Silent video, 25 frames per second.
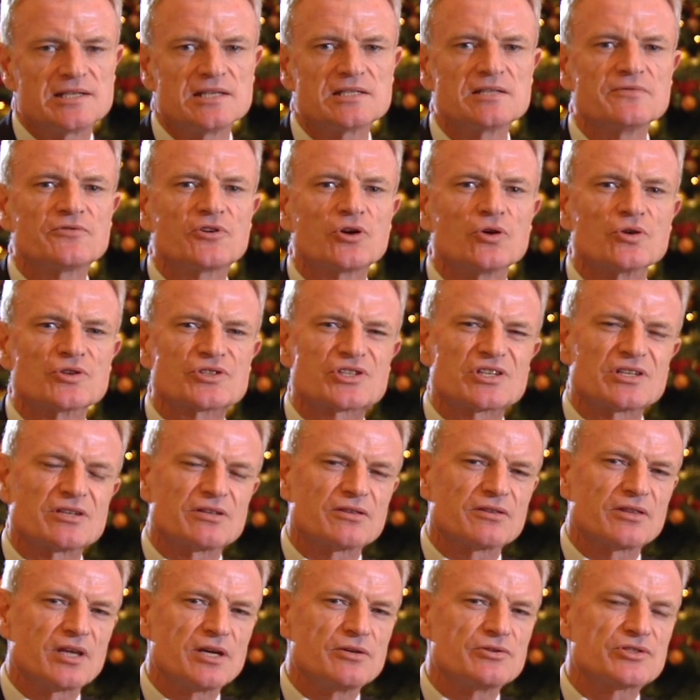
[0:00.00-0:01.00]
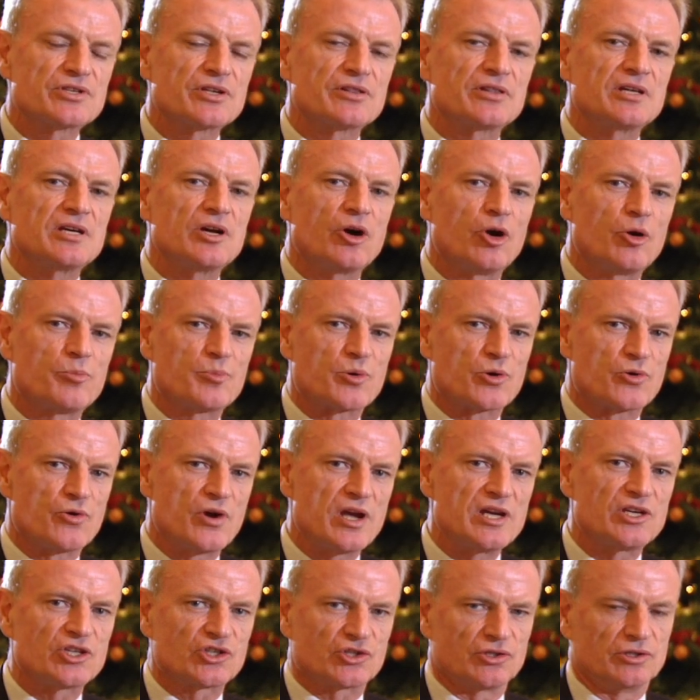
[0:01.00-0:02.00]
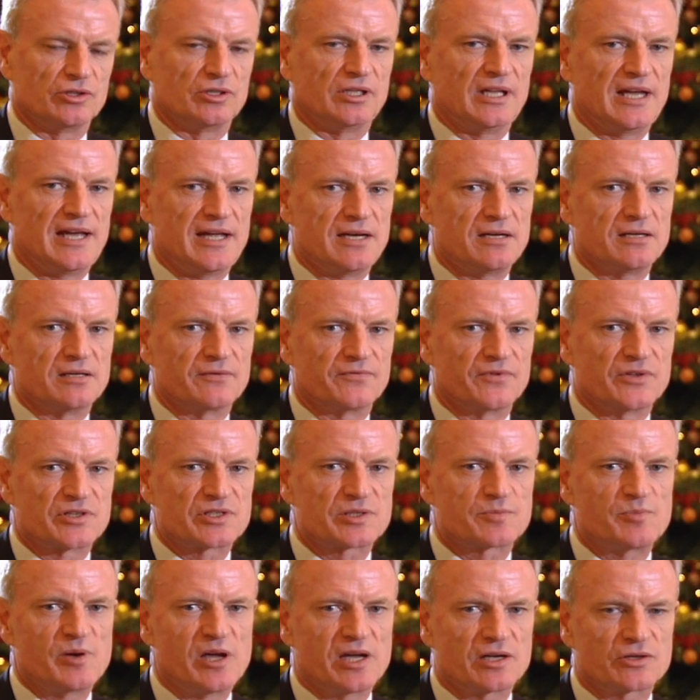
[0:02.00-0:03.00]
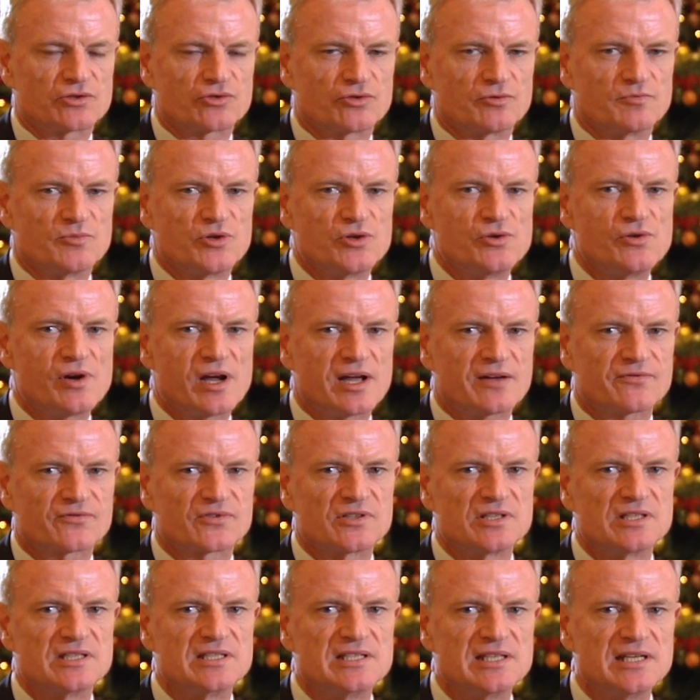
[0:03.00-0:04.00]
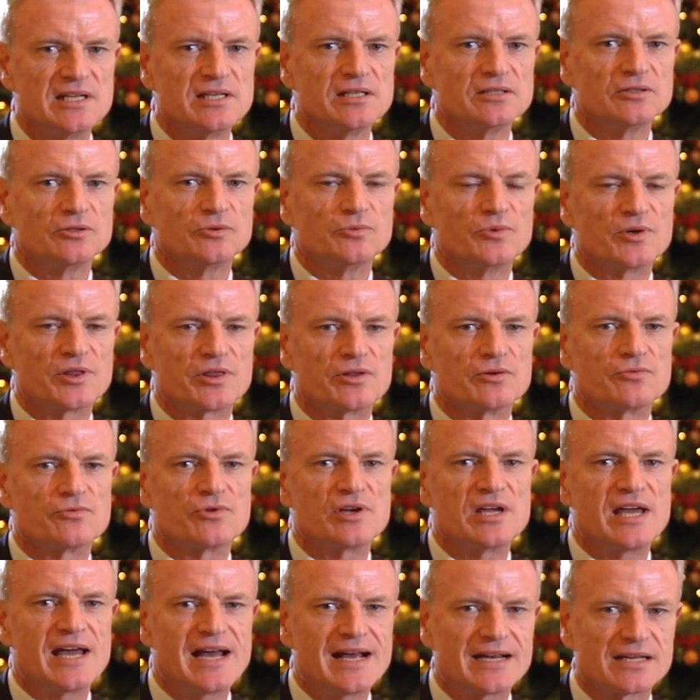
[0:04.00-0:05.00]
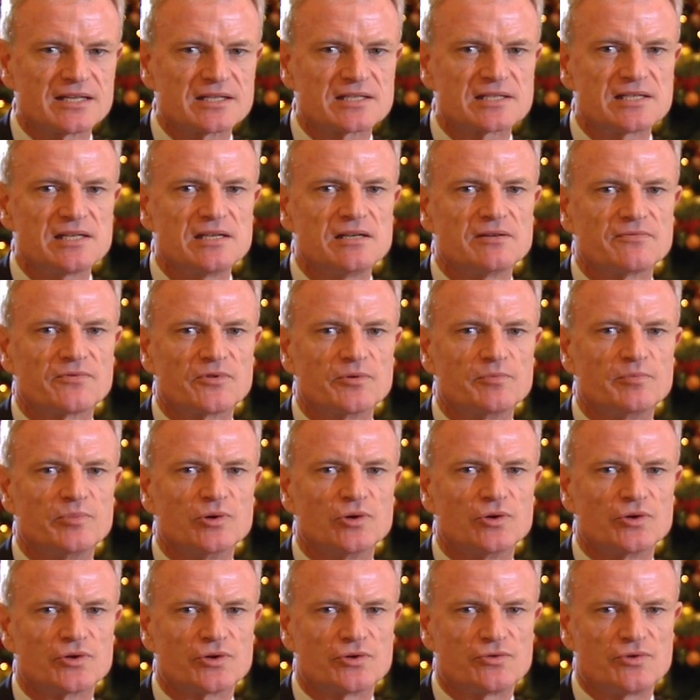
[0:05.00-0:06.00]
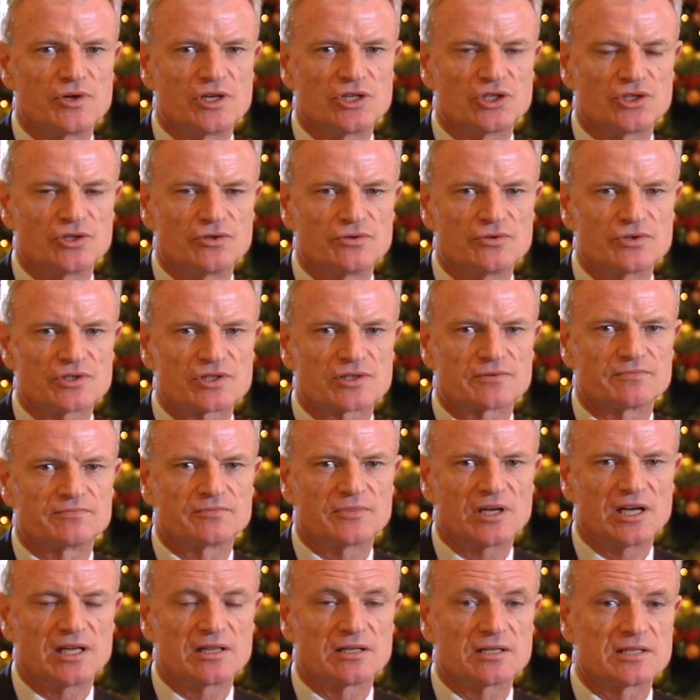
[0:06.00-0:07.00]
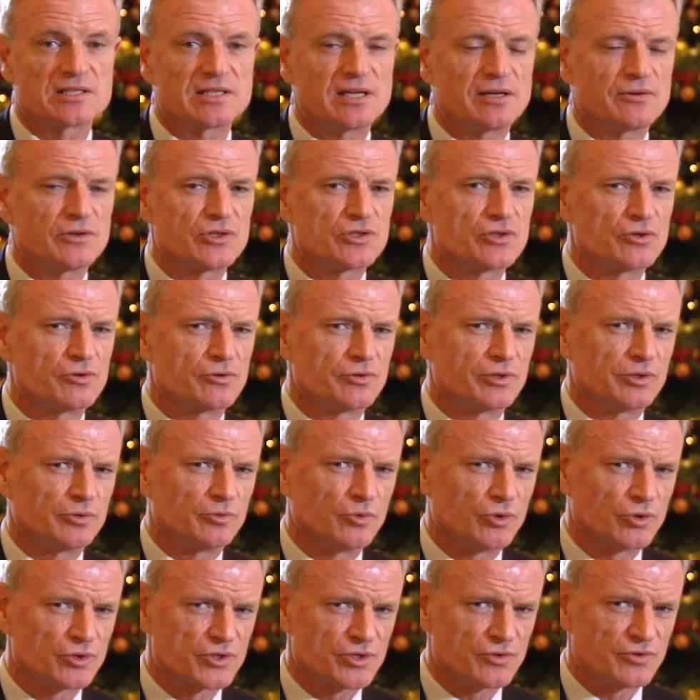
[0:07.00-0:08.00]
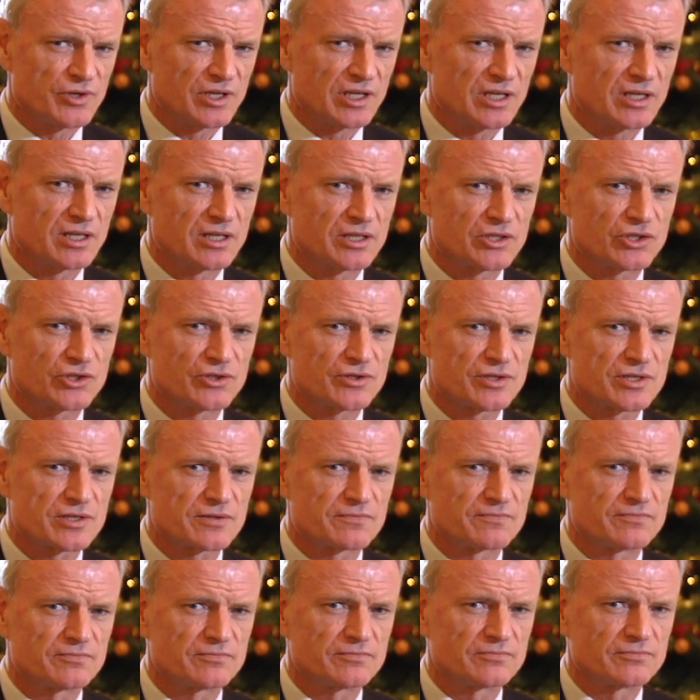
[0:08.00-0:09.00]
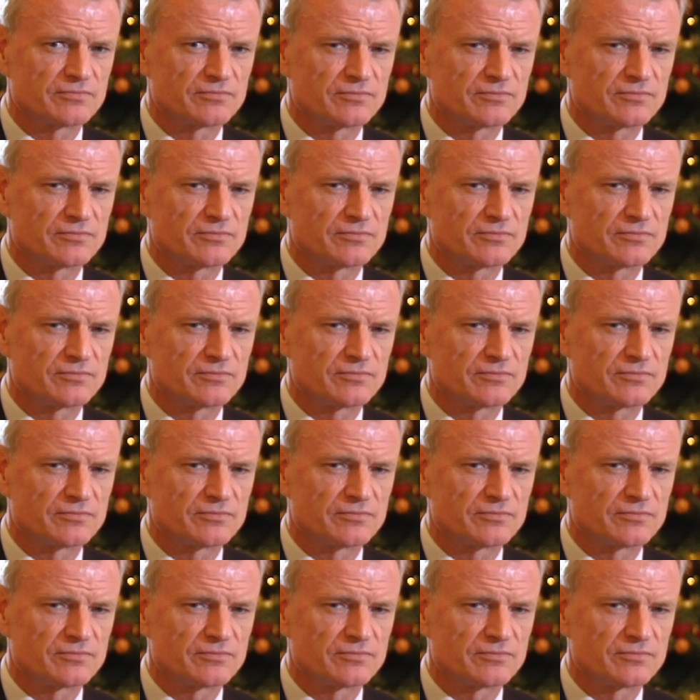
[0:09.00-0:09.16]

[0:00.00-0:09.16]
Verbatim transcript: It is, of course, those at the operational end of the spectrum who have to deal with the reality of the border issues and the territorial water incursions.